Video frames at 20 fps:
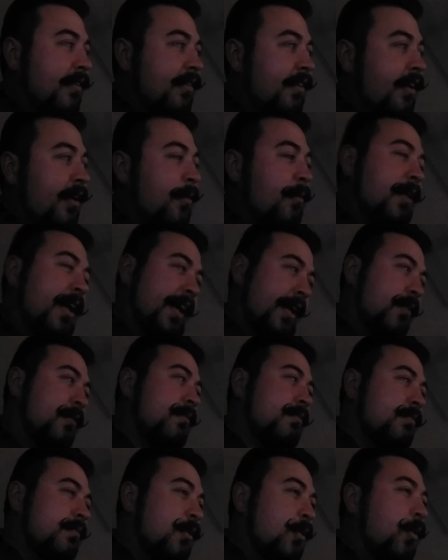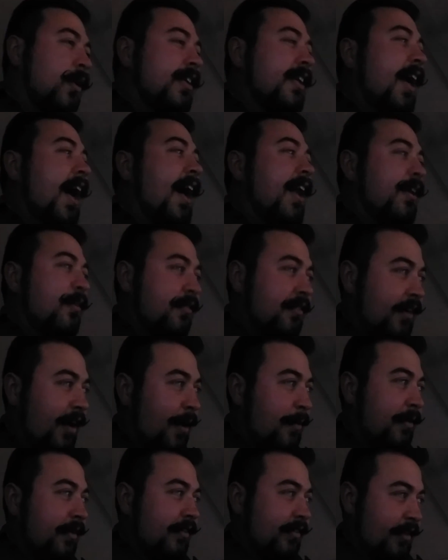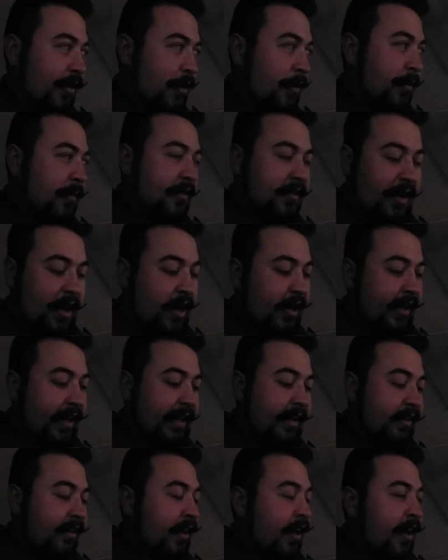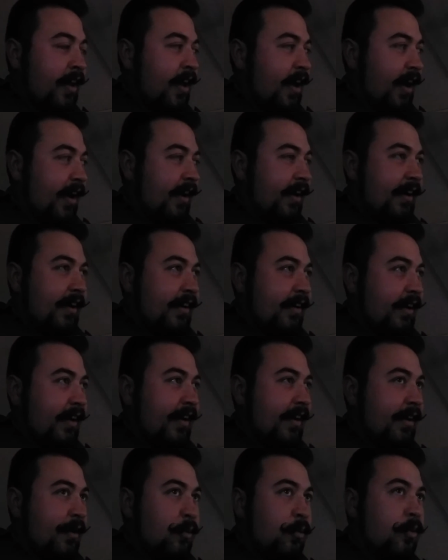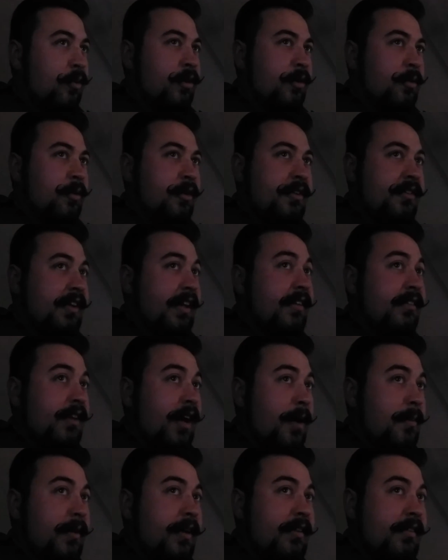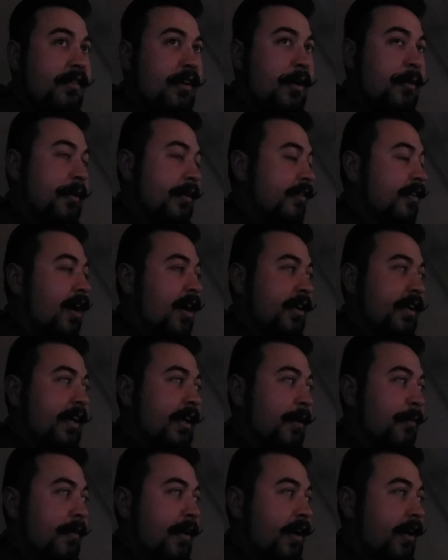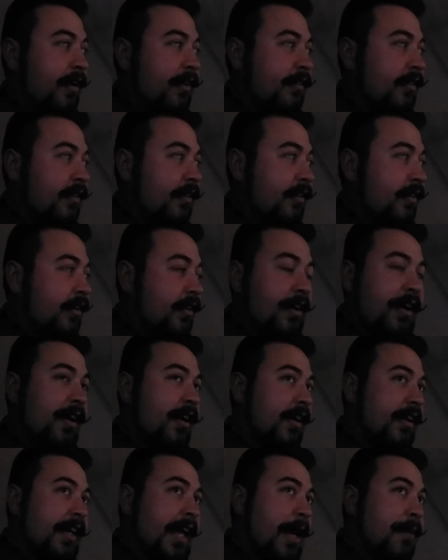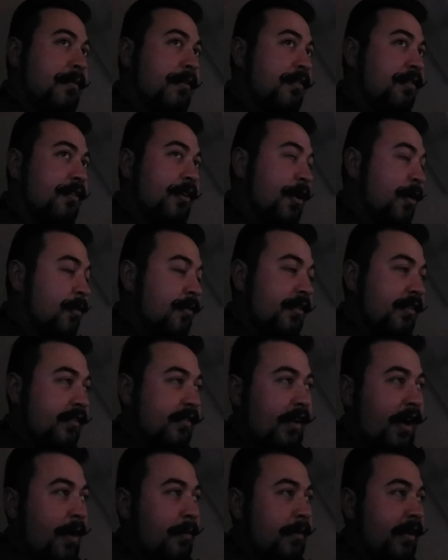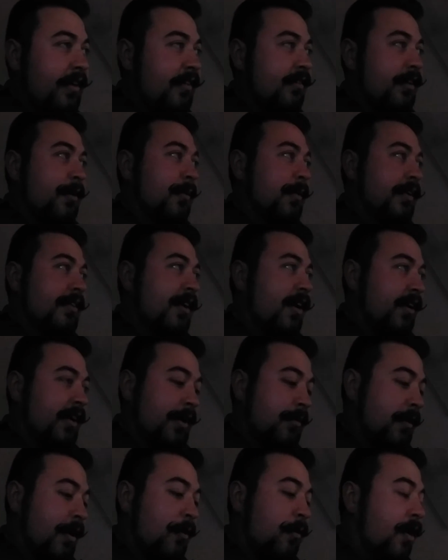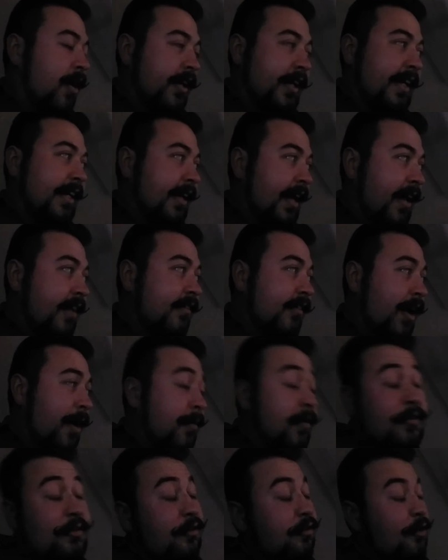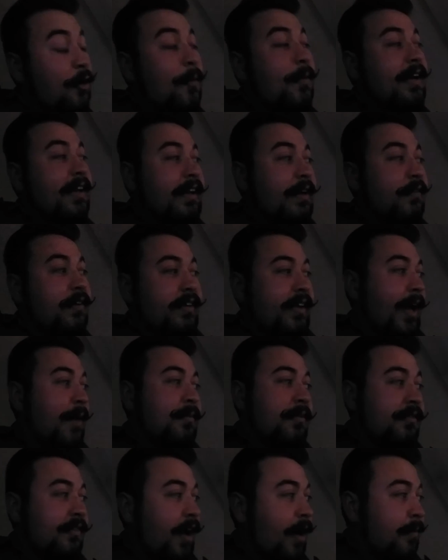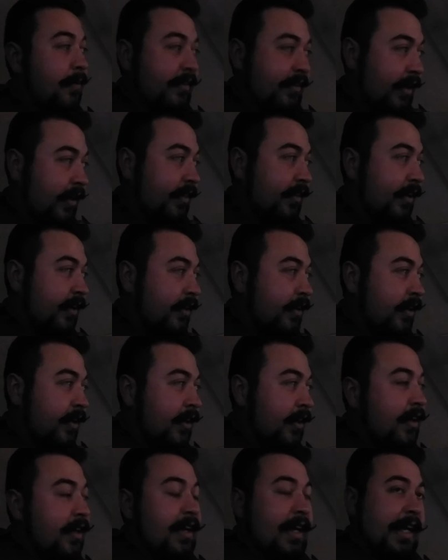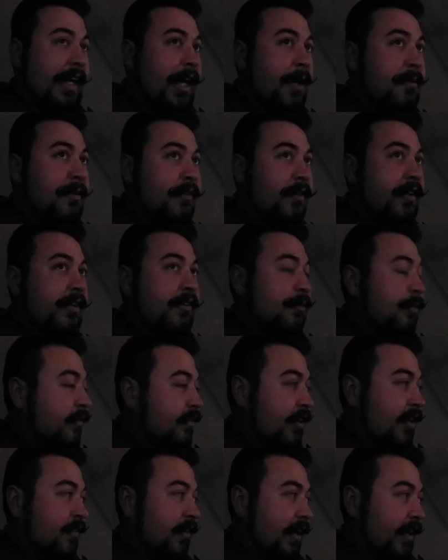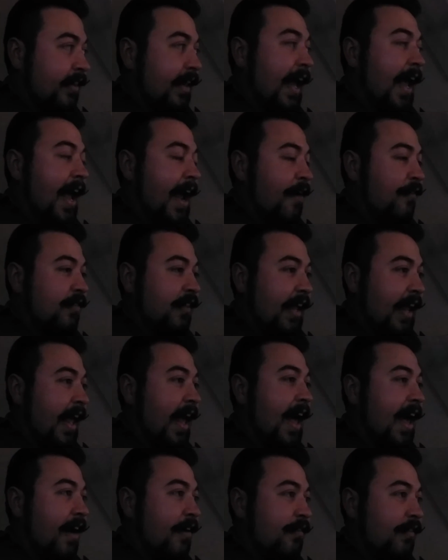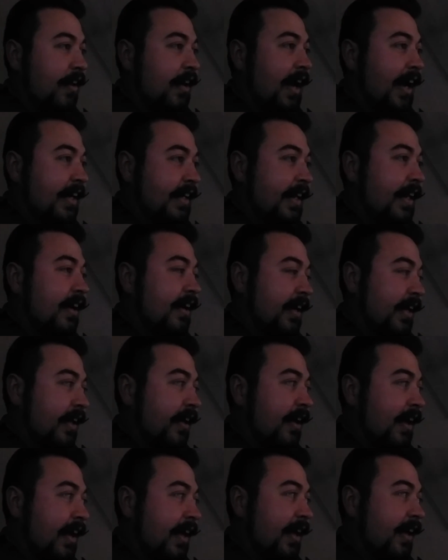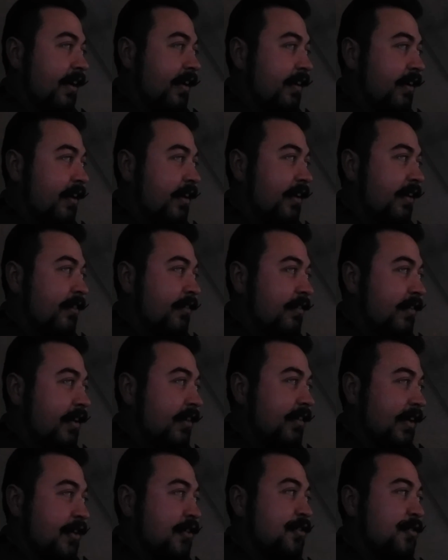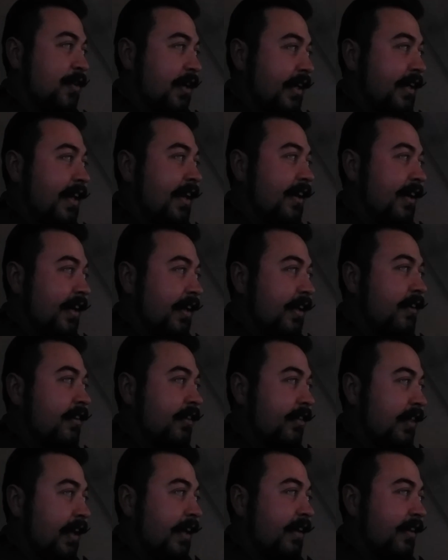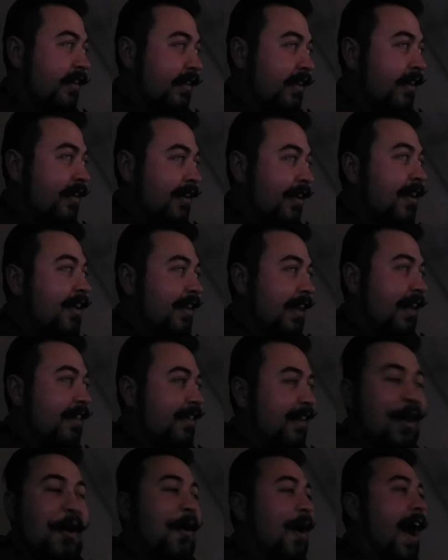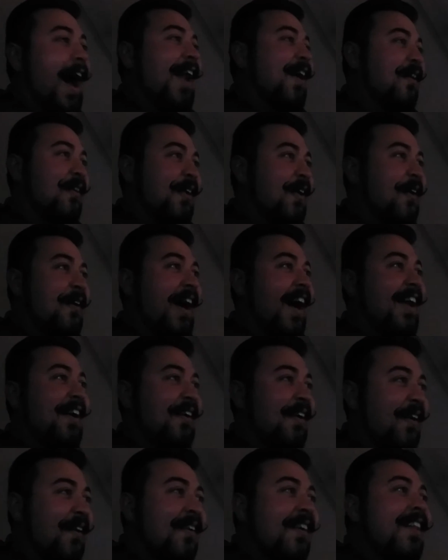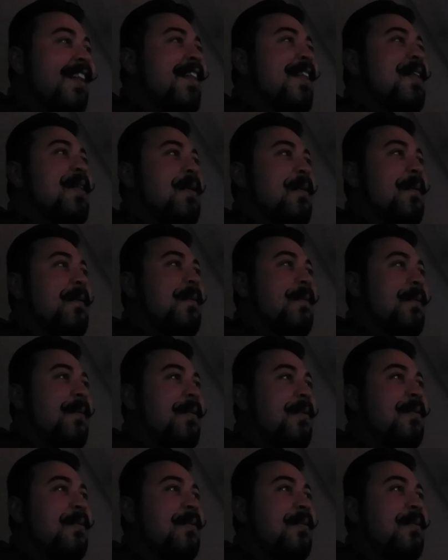And I'm like, what kind of zombies though? Are we talking uh, uh, World War Z zombies? Are we talking about uh, Game of Thrones zombies? Are we talking about Walking Dead zombies? There's so many different types of zombies out there. You got to be really specific. They have they have an identity, a uh, a, sexual identity thing. What? no, I don't know. I don't know.